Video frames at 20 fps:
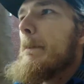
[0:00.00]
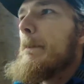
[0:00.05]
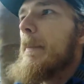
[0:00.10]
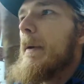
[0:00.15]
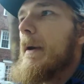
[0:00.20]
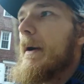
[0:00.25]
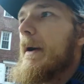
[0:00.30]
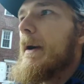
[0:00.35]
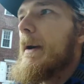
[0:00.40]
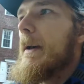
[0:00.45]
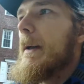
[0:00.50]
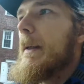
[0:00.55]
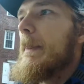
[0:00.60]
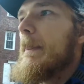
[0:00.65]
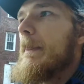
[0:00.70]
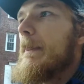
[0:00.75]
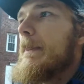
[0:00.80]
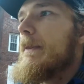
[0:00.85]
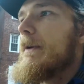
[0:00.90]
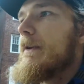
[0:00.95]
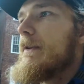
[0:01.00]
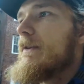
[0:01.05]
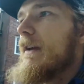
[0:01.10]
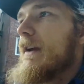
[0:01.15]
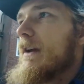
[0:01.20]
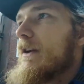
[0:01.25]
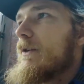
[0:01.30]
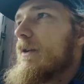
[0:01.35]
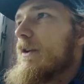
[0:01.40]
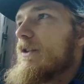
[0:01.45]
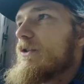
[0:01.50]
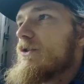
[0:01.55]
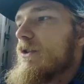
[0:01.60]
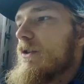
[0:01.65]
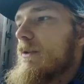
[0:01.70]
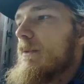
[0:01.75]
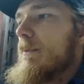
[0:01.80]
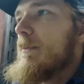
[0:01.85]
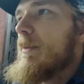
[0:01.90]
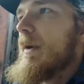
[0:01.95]
but the
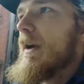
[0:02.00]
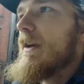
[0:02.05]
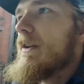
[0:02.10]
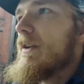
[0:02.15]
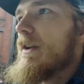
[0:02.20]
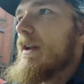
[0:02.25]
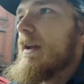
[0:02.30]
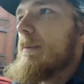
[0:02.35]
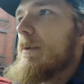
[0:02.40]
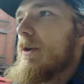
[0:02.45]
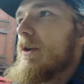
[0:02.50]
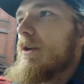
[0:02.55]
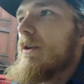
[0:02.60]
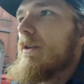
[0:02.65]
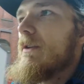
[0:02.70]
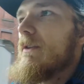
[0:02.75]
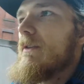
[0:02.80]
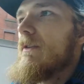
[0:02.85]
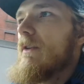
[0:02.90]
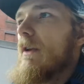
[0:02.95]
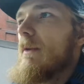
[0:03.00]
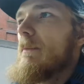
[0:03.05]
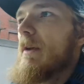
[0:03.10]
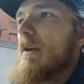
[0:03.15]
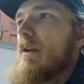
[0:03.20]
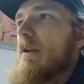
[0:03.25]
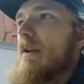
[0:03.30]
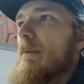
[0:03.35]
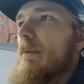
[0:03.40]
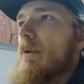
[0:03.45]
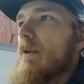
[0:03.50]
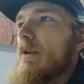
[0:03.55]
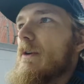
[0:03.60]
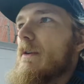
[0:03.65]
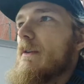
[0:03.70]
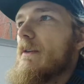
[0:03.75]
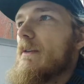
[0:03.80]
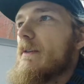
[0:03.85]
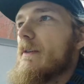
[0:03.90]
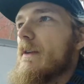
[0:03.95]
decoration by the neighborhoods, done by the
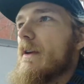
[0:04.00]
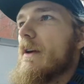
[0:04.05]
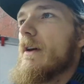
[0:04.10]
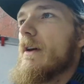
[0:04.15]
neighborhoods